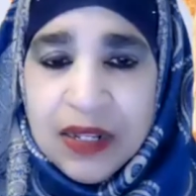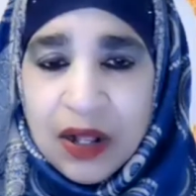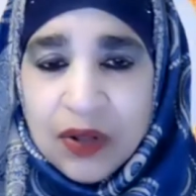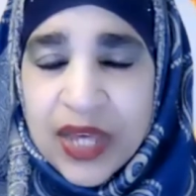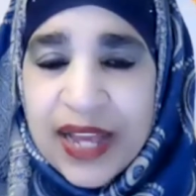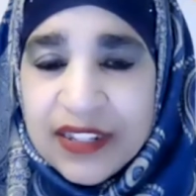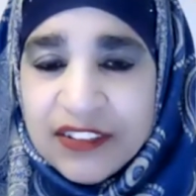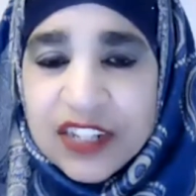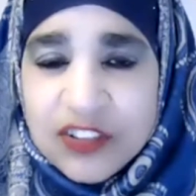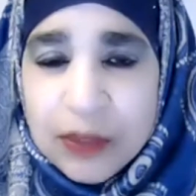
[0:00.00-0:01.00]
Okay,
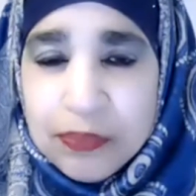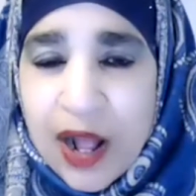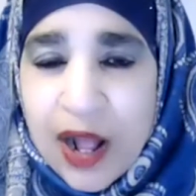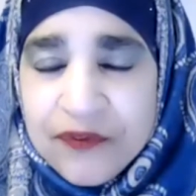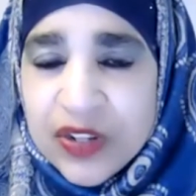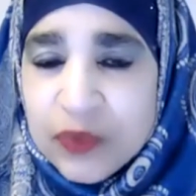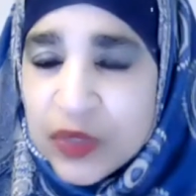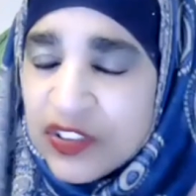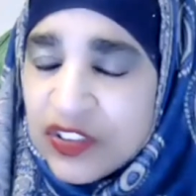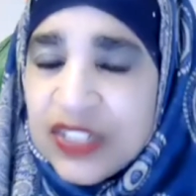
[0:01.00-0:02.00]
since the prophet
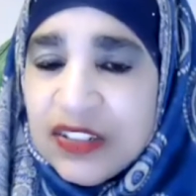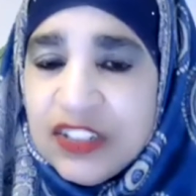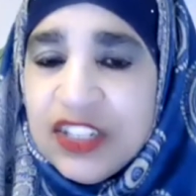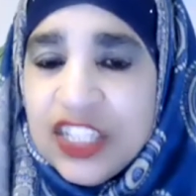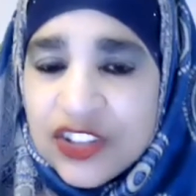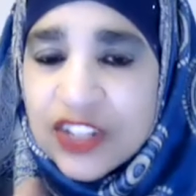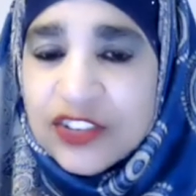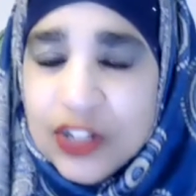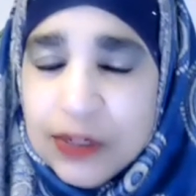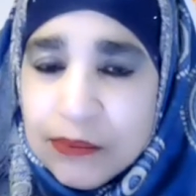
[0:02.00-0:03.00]
was sent to teach us
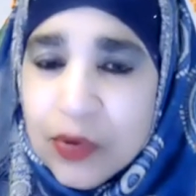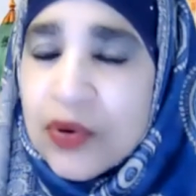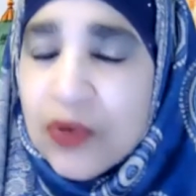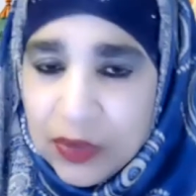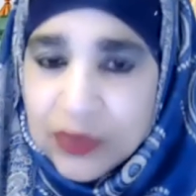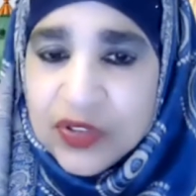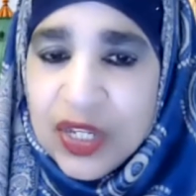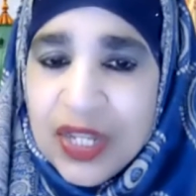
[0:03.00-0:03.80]
good morals,